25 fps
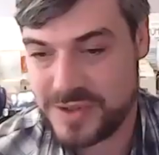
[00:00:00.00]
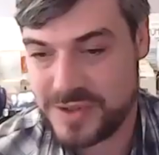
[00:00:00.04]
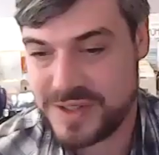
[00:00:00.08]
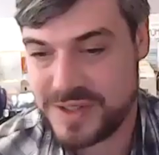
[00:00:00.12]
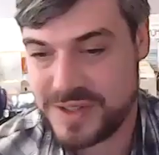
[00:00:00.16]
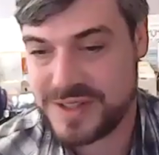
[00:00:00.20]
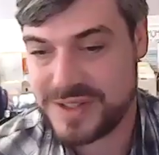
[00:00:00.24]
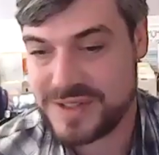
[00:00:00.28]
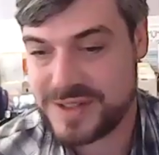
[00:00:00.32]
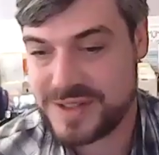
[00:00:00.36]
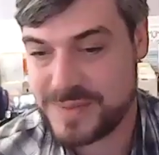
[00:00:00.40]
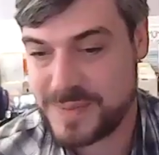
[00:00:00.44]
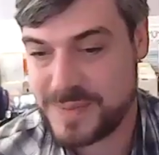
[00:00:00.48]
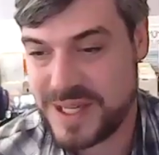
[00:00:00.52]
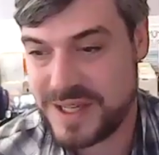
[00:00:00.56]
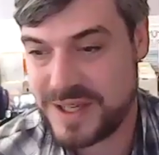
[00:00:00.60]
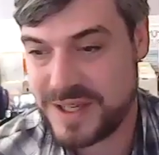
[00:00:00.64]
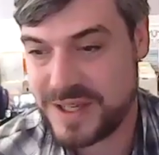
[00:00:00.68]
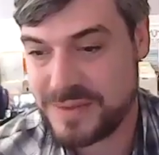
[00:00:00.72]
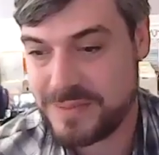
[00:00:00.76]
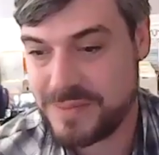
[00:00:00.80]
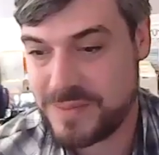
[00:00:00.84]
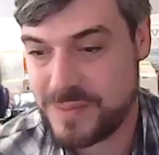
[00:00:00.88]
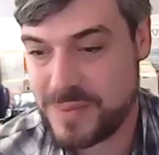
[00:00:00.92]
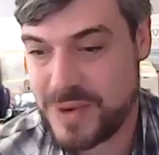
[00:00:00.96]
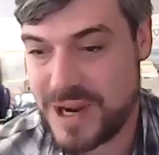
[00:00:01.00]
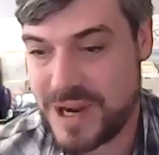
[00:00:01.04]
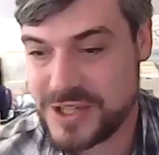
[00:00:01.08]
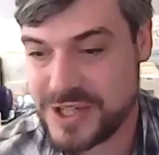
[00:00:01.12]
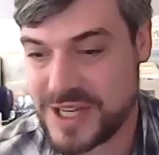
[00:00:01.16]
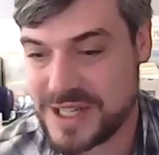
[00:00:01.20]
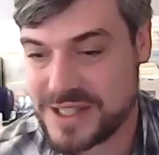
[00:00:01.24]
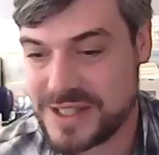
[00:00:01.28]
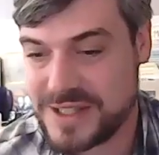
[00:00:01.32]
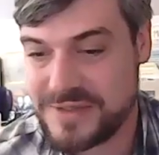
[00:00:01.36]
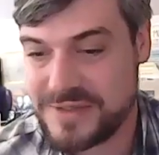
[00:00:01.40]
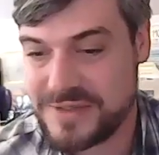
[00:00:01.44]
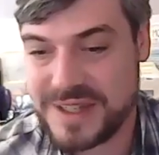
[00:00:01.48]
this has been a
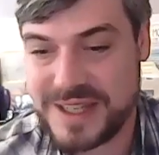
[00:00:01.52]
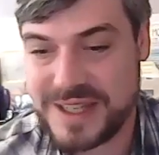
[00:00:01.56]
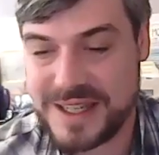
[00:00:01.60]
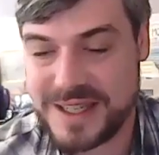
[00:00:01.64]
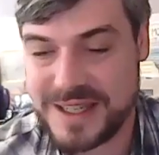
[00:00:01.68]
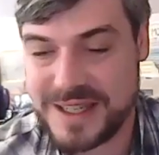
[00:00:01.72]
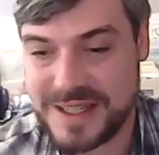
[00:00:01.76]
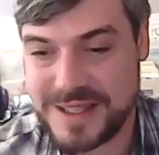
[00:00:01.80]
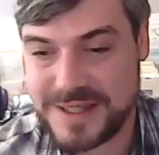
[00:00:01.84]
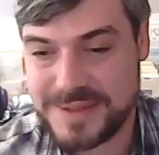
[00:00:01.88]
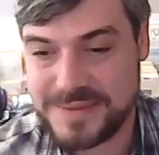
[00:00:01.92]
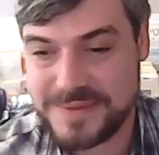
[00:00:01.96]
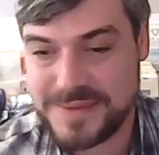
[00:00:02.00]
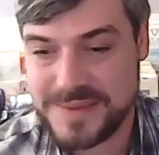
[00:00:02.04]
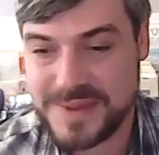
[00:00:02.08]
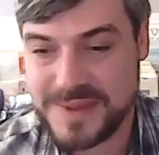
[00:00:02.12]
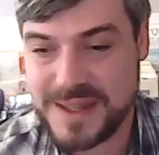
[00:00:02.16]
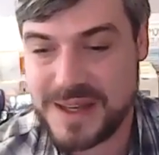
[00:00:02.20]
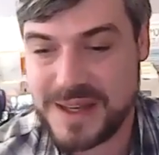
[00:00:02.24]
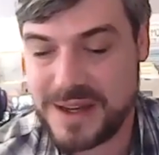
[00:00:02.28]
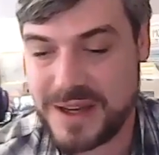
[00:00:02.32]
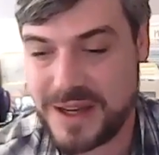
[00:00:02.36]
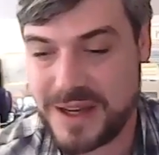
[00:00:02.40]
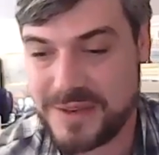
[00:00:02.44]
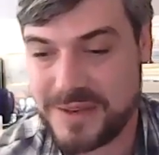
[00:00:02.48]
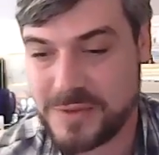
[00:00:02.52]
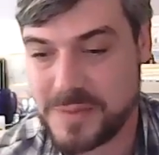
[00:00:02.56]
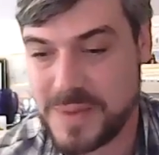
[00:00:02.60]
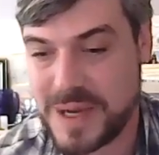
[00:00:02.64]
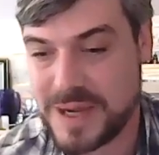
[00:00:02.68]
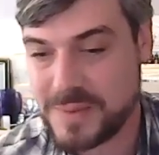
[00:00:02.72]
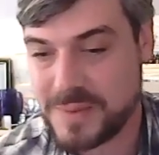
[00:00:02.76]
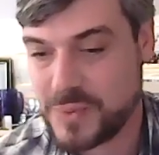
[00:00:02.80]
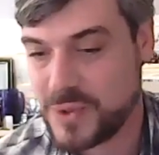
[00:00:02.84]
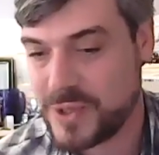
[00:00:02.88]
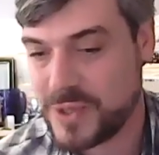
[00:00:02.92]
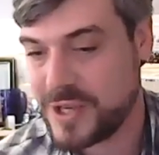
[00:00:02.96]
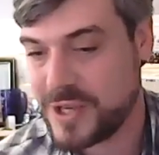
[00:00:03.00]
project of the
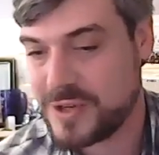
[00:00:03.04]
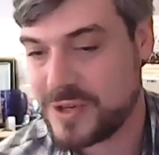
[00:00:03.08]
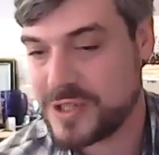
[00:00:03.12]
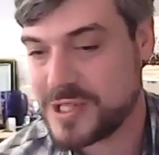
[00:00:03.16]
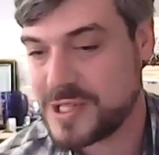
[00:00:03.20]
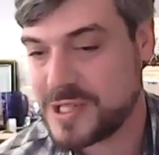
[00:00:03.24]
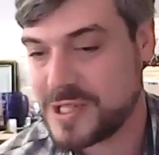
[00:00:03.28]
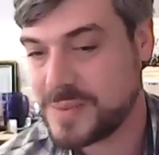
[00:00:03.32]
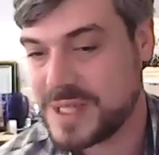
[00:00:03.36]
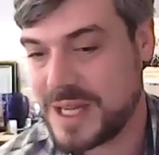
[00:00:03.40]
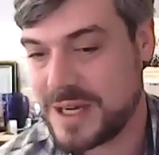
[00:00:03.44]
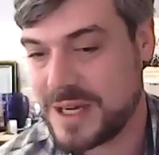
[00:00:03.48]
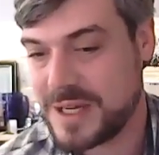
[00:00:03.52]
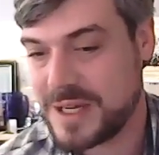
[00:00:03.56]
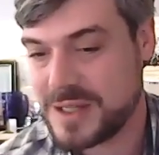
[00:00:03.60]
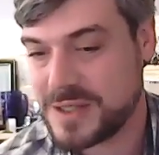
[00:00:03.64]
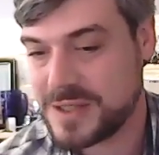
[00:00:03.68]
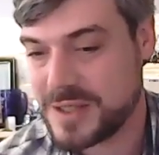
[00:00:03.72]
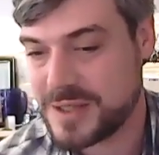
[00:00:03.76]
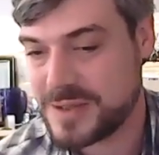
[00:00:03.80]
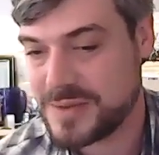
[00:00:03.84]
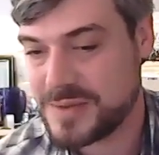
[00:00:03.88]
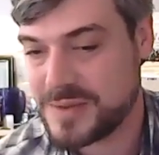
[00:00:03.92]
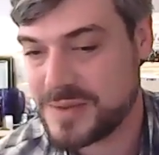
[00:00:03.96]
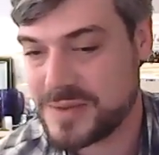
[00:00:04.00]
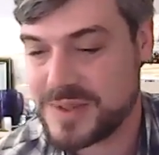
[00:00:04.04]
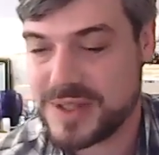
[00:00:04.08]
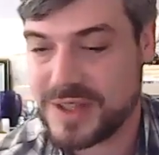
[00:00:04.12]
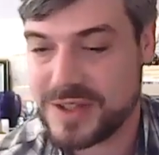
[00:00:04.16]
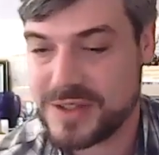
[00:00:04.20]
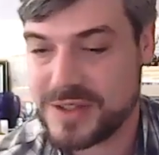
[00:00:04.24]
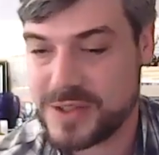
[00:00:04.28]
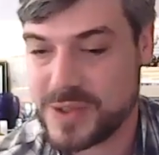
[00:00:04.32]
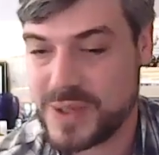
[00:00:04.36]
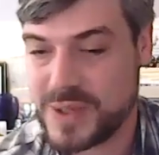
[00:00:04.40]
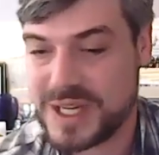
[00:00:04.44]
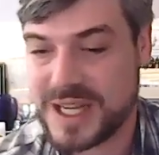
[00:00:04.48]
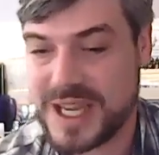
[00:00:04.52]
Vermont Employee Ownership Center. So,
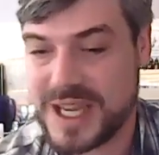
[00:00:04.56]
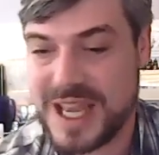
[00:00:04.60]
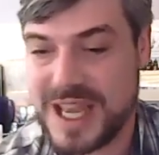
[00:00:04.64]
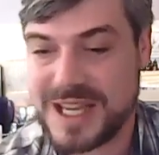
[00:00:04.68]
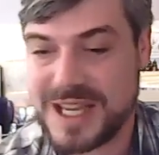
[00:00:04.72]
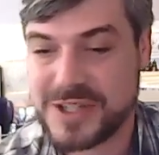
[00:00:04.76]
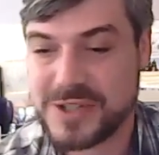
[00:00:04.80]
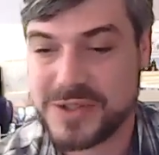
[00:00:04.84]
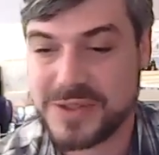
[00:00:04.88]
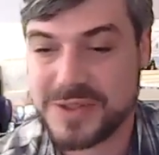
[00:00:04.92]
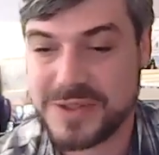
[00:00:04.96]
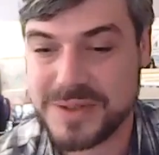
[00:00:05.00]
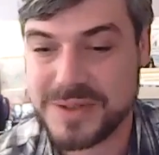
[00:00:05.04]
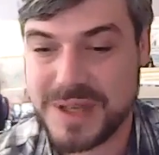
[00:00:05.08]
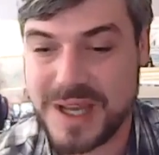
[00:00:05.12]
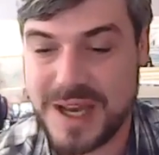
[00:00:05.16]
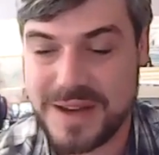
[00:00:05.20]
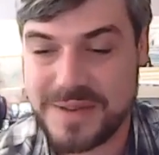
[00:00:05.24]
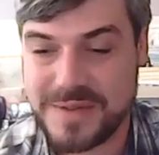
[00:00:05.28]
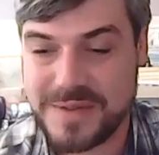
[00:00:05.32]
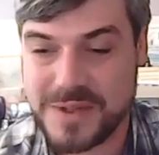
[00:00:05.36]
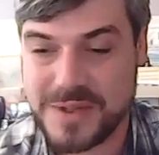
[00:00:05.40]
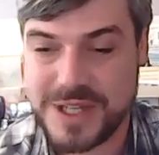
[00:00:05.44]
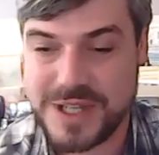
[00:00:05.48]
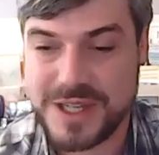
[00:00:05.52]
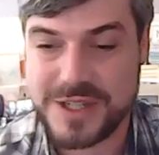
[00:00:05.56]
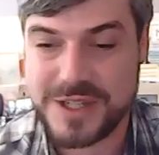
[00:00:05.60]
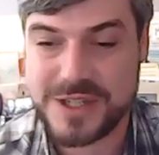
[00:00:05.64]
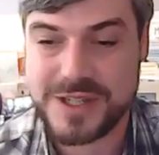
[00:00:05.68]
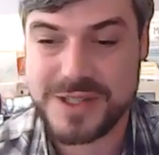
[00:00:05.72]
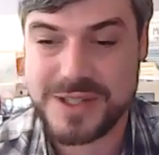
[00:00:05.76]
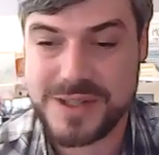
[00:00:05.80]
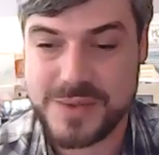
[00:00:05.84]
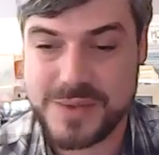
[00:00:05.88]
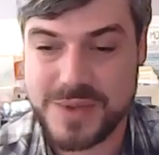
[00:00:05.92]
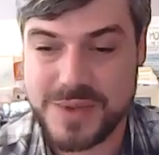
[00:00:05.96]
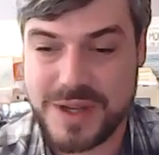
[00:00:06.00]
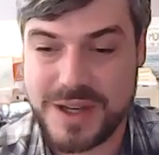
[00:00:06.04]
doing occasional
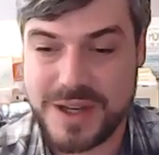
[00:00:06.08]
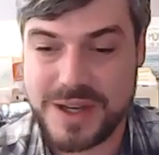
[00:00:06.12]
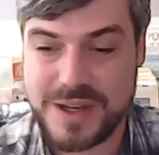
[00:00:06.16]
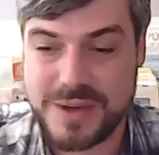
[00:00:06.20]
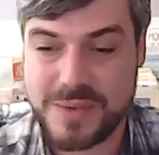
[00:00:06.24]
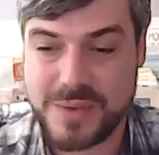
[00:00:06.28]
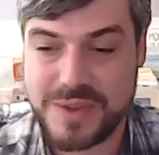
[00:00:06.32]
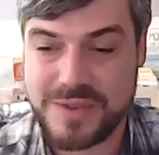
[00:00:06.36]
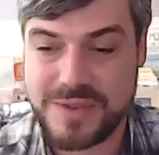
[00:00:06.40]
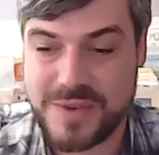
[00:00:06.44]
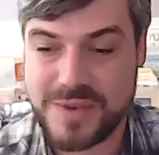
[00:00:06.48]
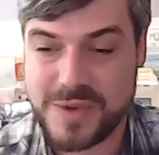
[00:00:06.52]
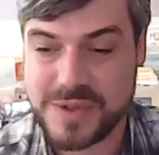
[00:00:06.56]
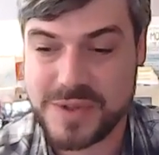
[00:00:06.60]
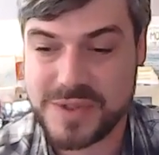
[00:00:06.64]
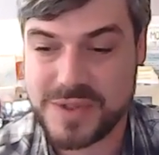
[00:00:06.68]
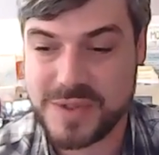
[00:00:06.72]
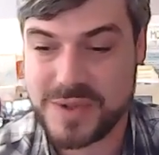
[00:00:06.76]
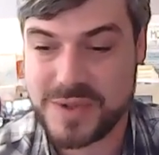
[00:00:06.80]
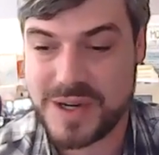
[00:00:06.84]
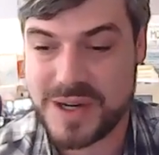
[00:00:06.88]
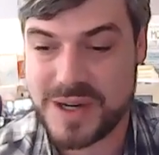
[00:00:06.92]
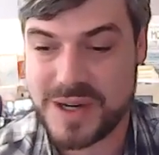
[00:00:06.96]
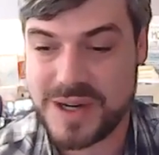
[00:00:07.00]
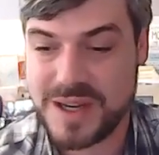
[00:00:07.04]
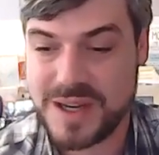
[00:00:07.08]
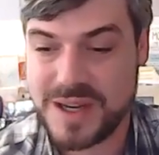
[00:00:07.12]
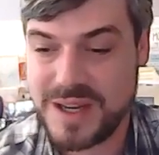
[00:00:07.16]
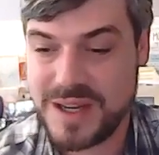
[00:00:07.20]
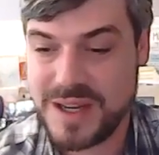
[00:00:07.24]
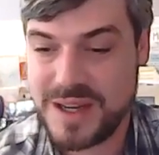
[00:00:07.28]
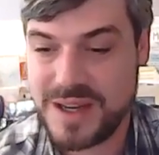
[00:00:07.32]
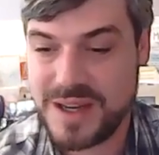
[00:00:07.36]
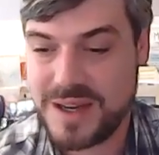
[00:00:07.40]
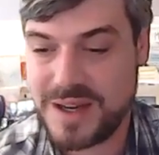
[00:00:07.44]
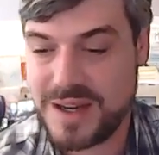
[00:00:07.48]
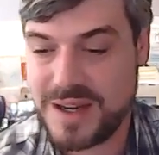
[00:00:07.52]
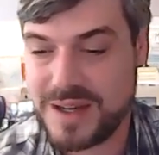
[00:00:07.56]
conversations with folks who are
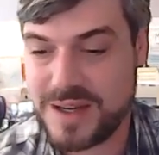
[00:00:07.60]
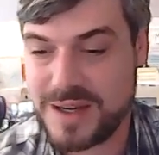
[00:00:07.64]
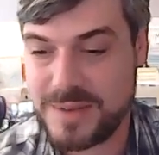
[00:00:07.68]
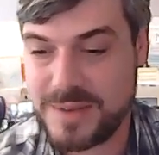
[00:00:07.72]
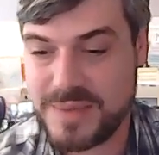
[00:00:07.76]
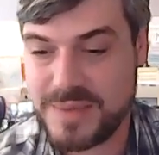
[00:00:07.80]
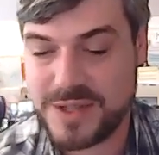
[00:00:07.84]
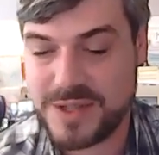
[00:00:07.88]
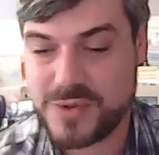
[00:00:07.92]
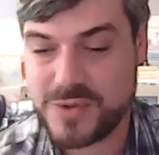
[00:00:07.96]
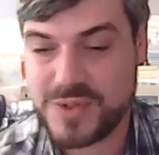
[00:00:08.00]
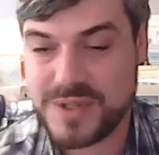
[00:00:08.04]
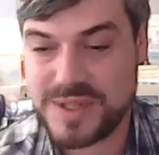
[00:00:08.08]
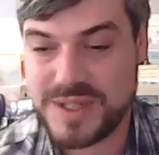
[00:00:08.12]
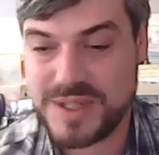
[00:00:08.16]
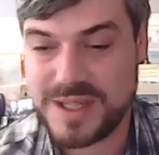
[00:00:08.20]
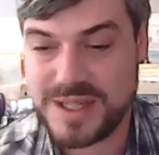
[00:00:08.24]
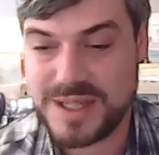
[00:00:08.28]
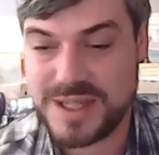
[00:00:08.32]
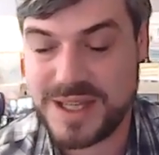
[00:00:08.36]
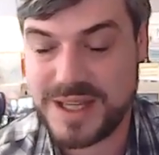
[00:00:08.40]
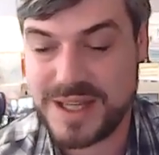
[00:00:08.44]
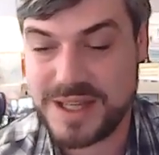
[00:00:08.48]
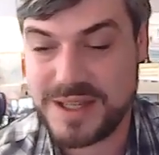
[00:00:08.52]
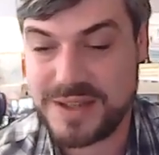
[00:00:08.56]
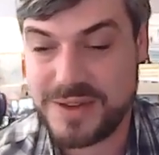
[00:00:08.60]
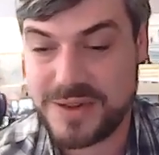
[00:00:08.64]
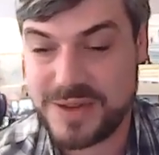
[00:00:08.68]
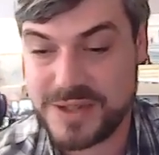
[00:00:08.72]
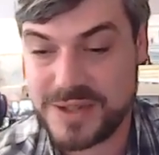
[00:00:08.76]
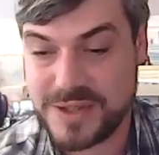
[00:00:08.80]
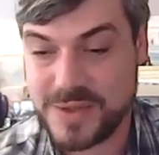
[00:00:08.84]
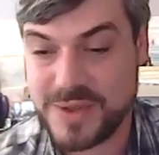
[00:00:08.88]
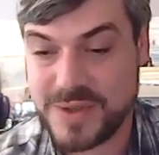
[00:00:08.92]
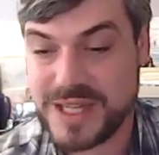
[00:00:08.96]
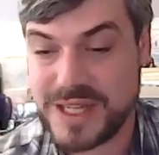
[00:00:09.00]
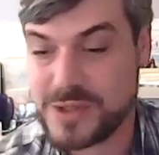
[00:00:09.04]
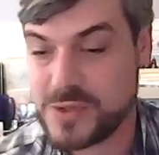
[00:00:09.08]
interested in or
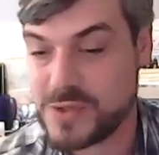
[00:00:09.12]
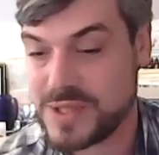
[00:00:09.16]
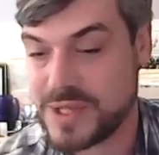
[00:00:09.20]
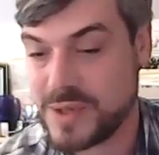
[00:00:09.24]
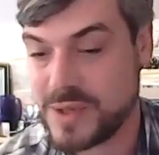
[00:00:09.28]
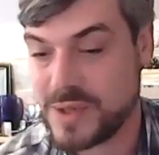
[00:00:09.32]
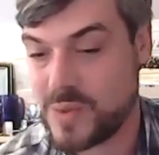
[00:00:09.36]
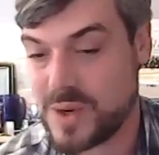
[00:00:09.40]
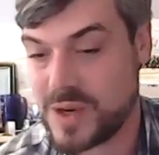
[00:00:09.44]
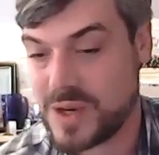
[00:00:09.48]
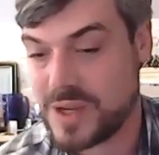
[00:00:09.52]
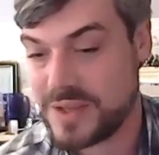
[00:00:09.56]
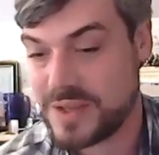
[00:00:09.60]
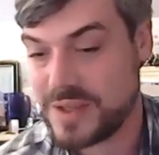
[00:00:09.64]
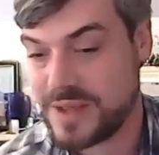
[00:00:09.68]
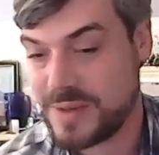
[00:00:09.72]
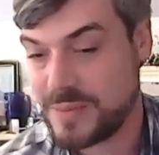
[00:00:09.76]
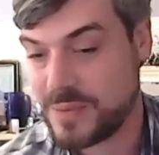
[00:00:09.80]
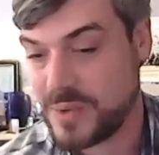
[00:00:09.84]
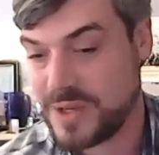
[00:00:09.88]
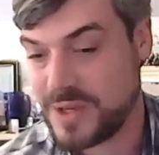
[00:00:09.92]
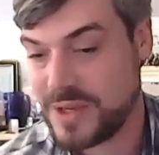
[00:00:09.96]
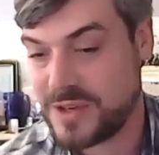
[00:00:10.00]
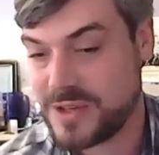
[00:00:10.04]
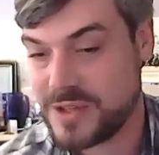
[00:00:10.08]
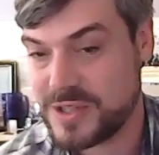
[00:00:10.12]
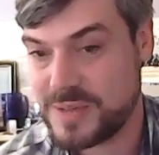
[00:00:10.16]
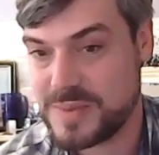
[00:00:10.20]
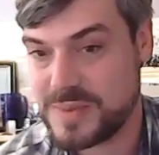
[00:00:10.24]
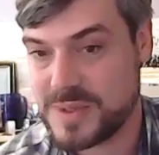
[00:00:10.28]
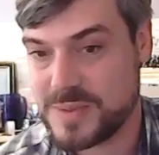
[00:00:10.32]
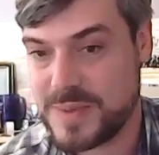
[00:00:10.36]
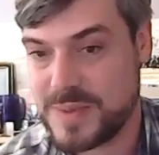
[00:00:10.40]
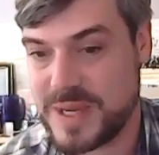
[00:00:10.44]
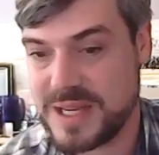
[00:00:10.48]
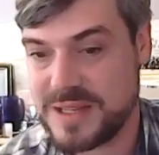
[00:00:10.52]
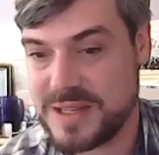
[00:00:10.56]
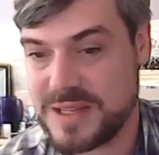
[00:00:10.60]
doing interesting work in the employee ownership
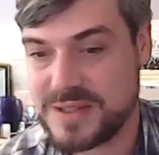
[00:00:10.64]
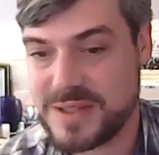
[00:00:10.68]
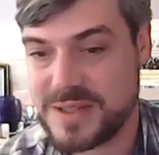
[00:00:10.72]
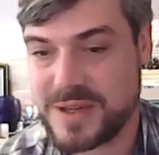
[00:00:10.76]
space.